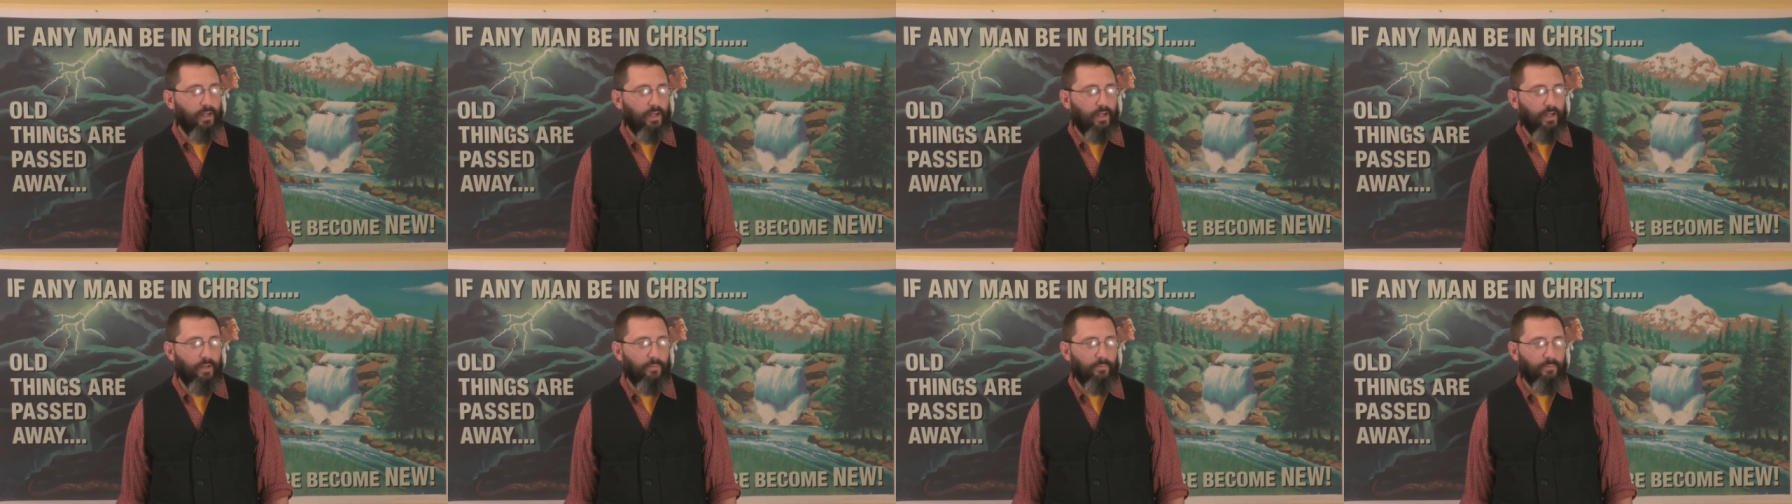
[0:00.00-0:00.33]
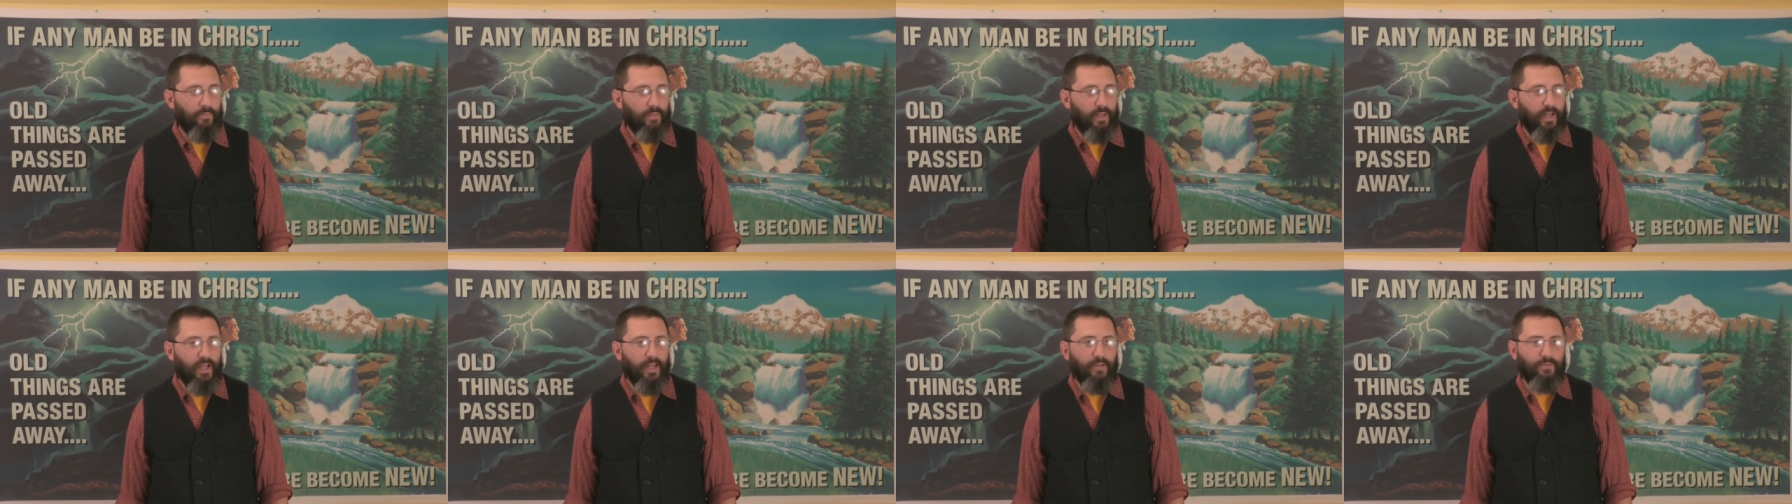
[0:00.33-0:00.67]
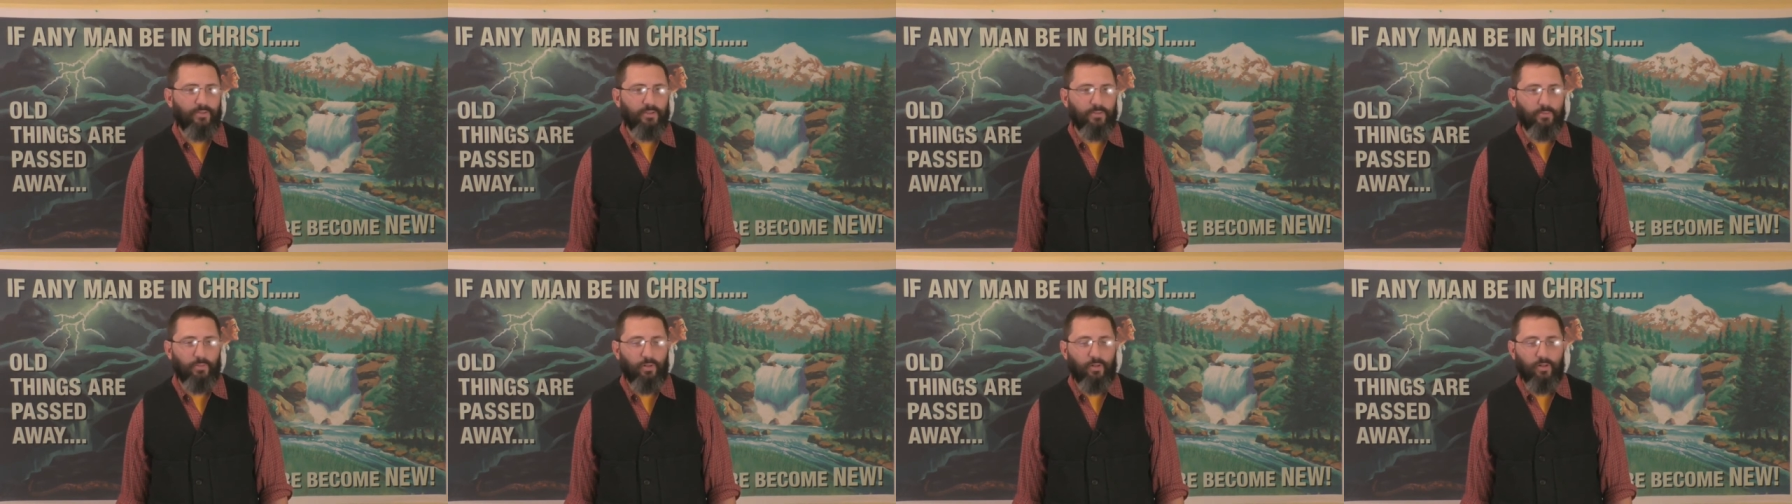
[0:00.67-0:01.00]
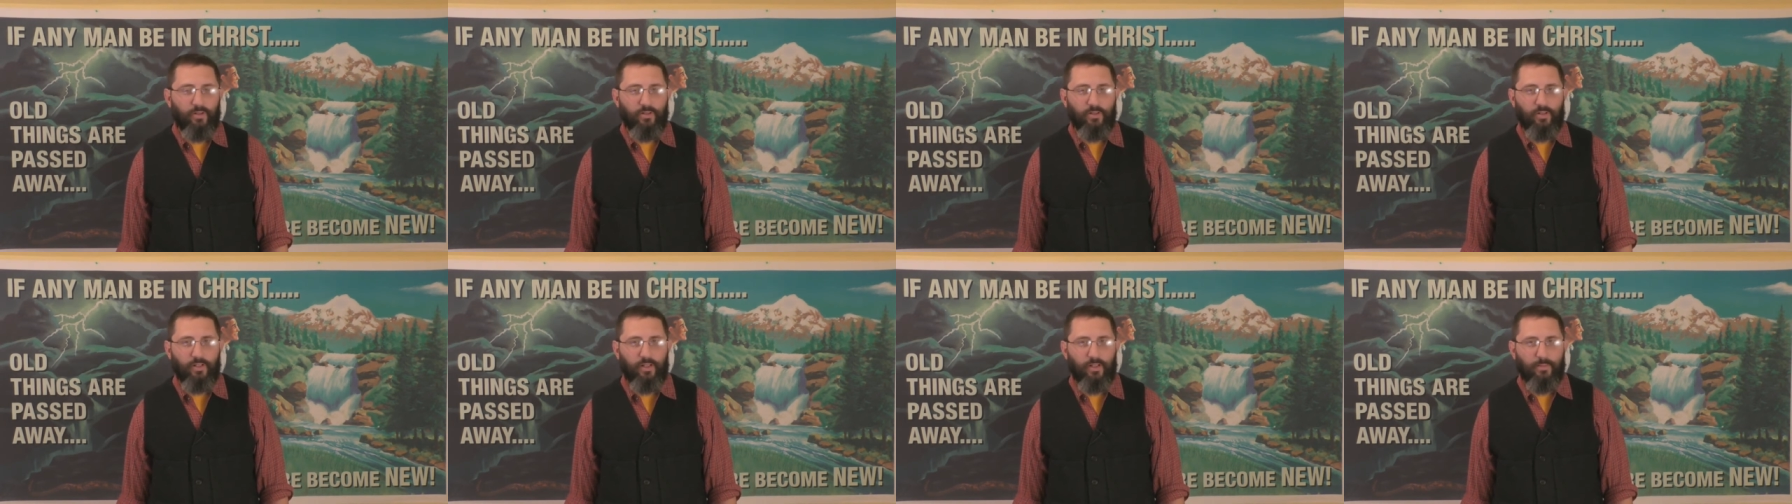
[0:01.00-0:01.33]
Um, I have some
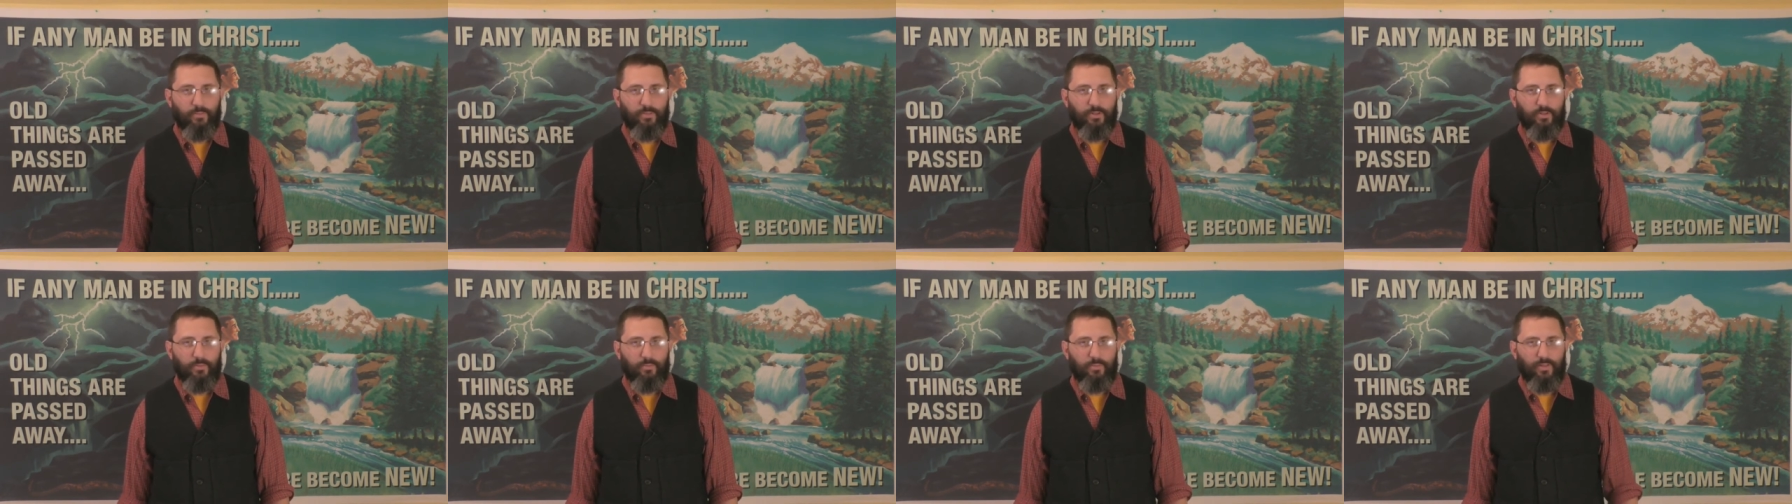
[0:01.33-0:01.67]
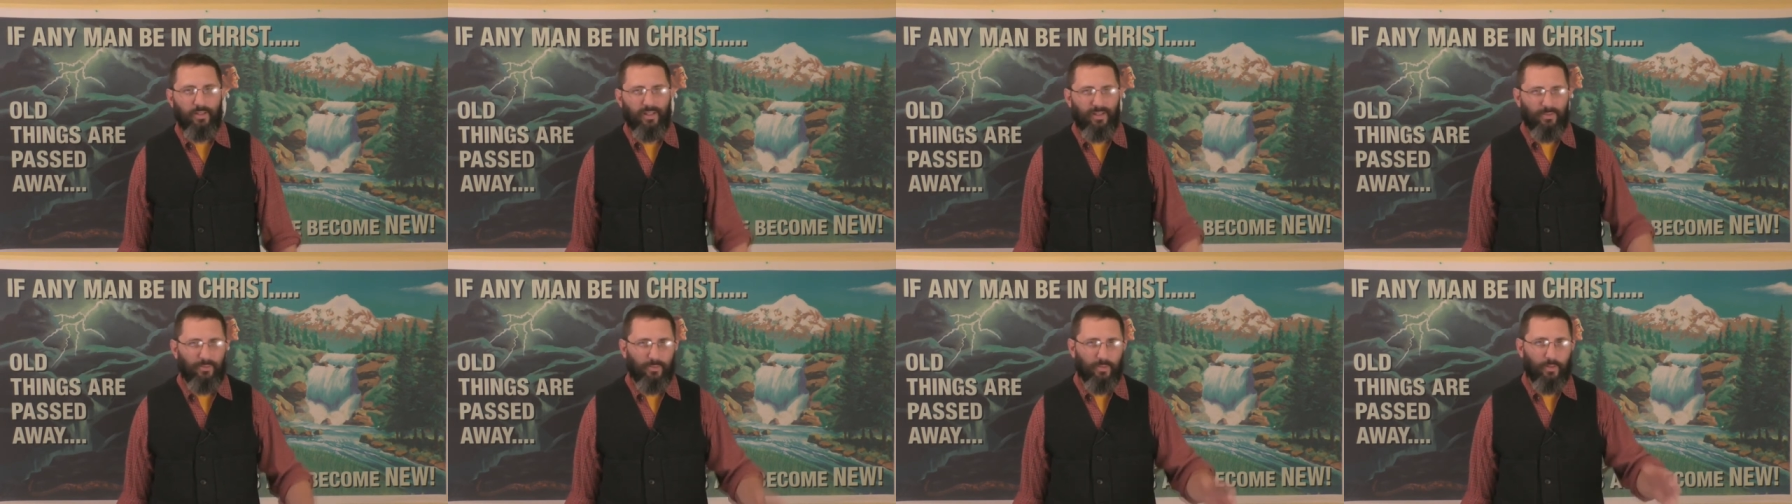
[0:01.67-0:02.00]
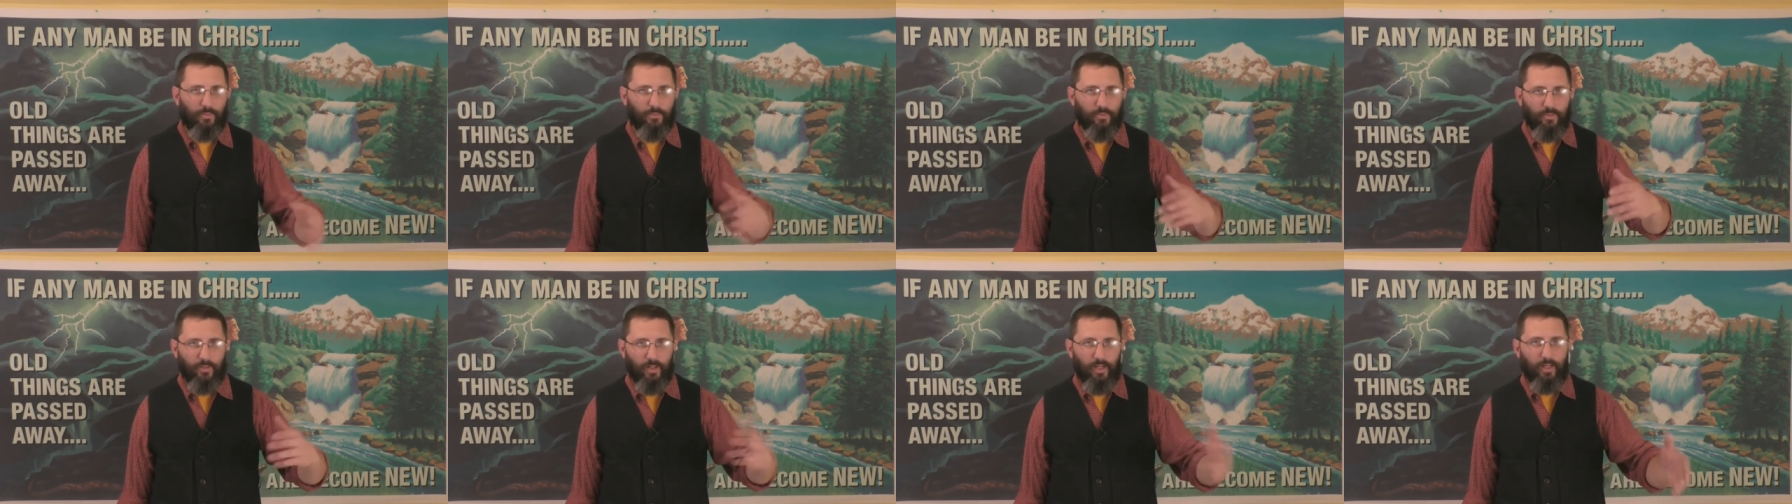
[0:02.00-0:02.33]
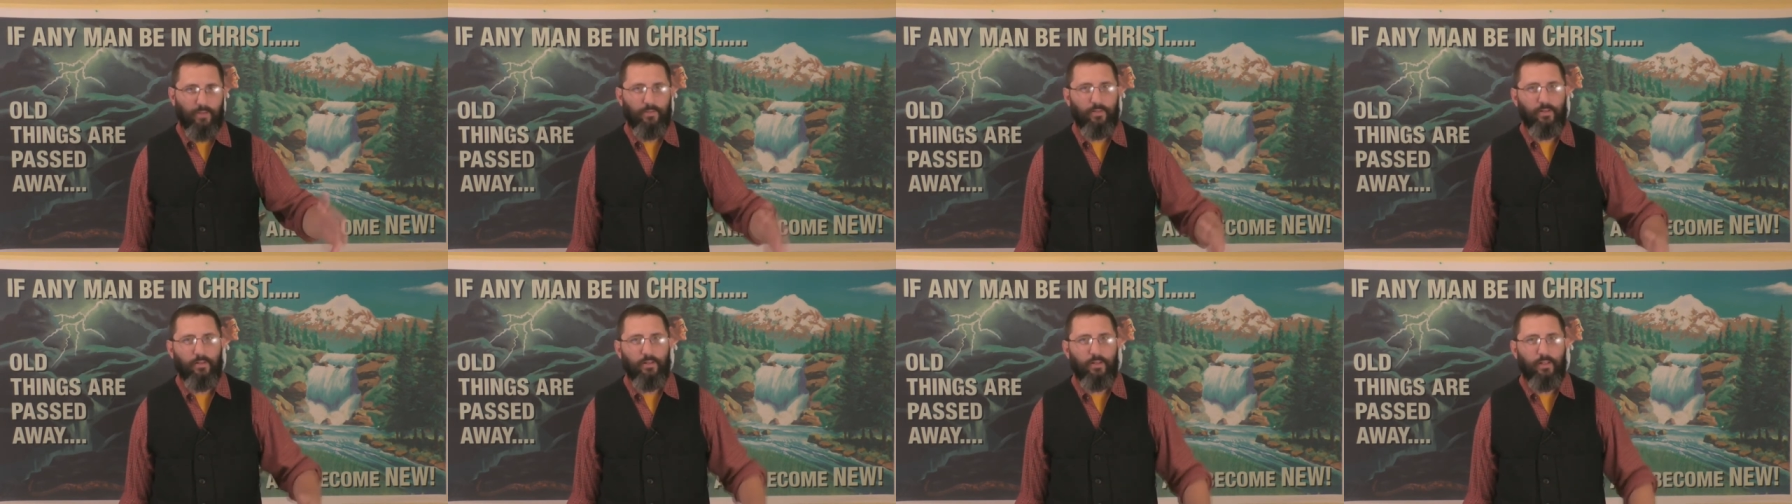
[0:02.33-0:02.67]
hard times sometimes when I'm
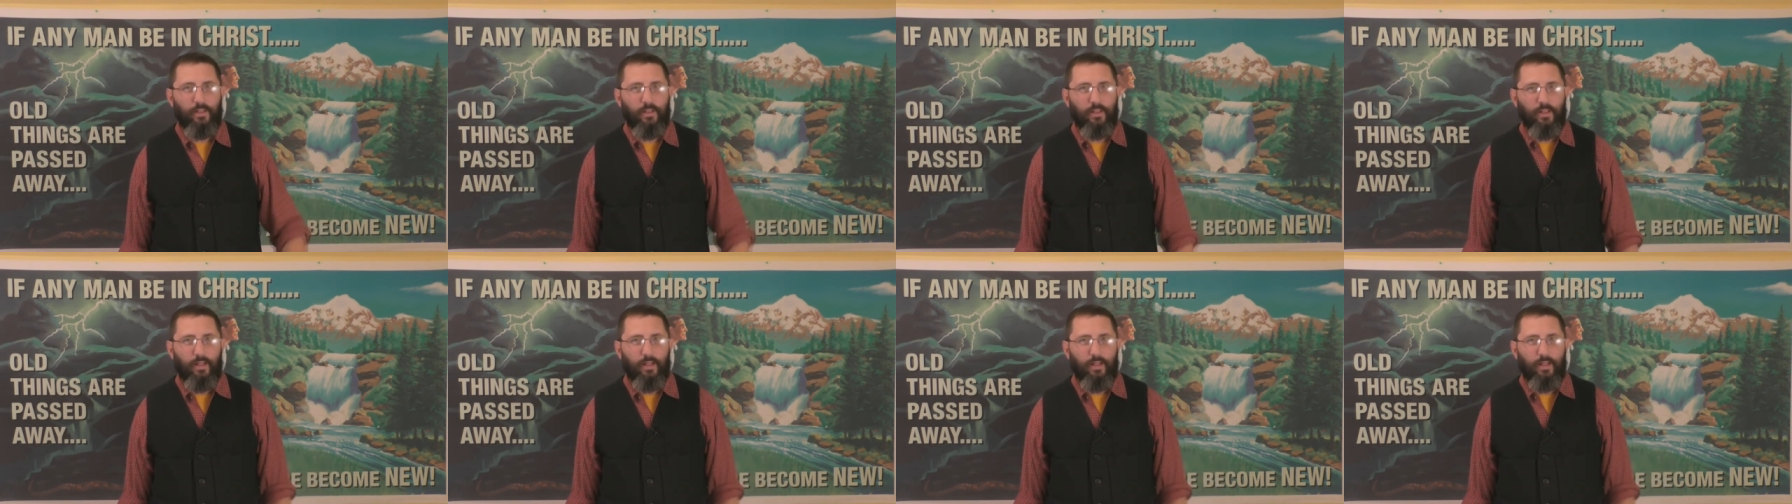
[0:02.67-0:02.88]
driving.